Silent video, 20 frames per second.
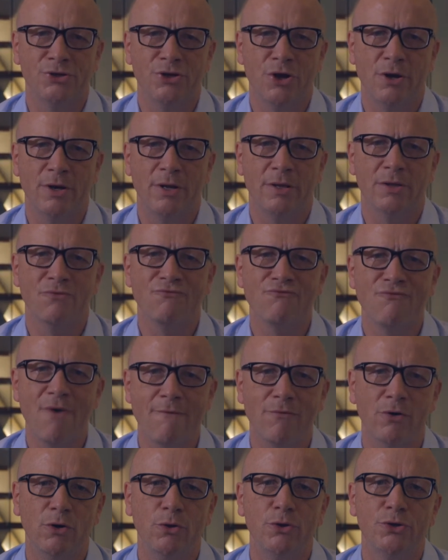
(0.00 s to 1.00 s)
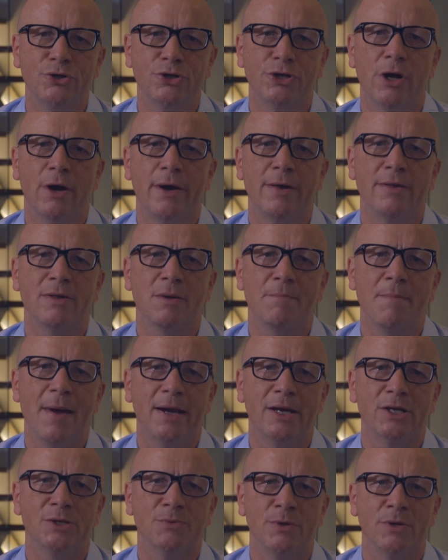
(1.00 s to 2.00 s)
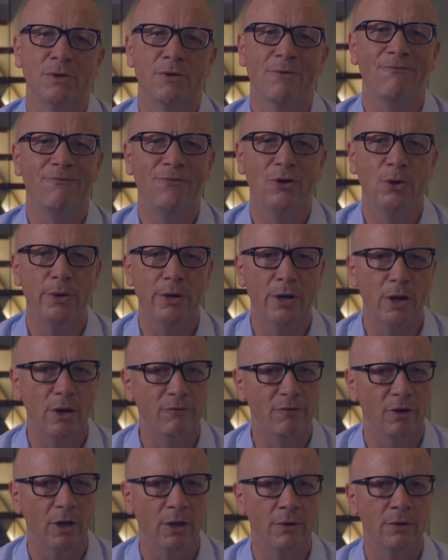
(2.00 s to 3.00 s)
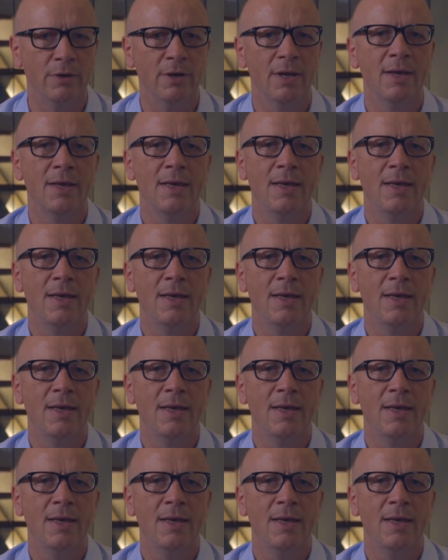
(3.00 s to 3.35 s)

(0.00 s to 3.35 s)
journey to revolutionize the management of fluid overload